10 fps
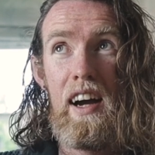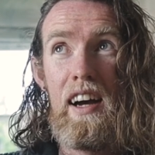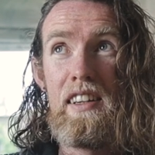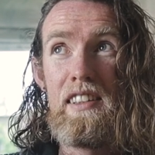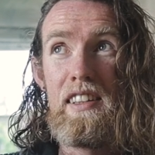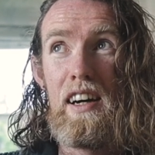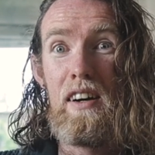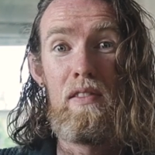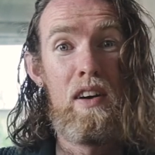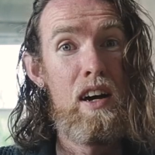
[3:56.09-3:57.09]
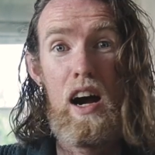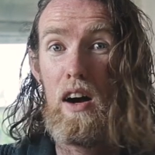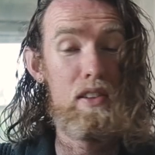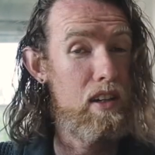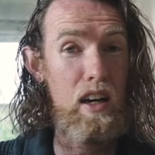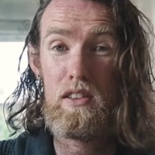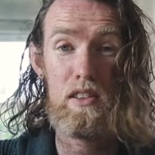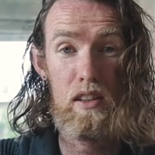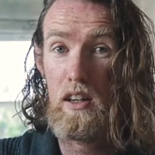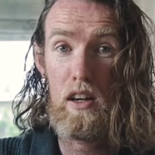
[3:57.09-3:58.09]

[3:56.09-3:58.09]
And I was like, I